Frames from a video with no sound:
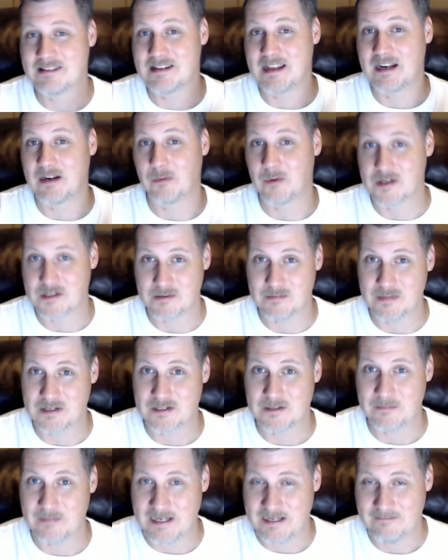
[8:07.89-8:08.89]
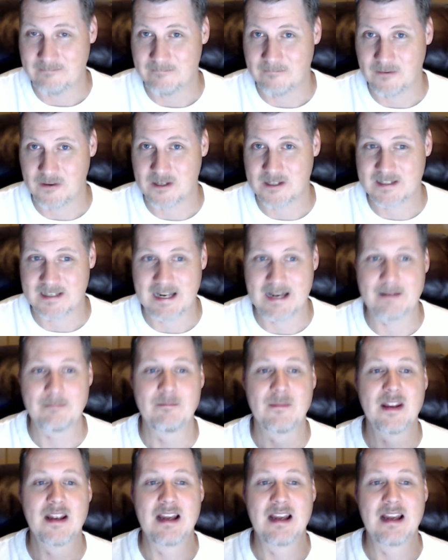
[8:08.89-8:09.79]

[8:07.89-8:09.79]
that it wasn't meant to be for this time.